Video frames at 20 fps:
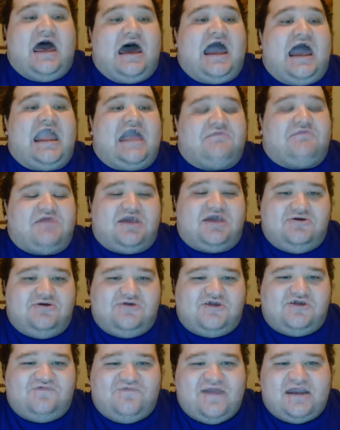I am a
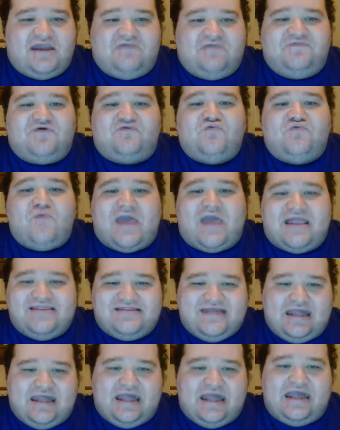huge fan of the
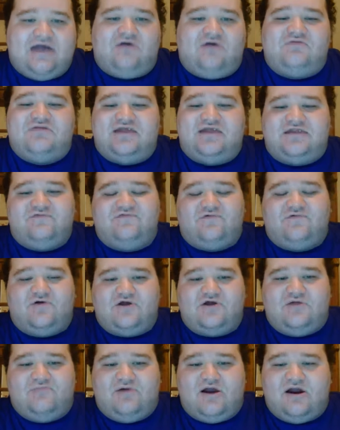red tail
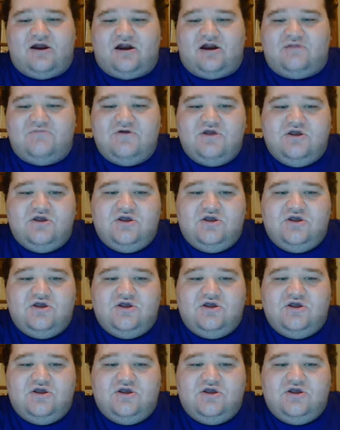tinfoil barb,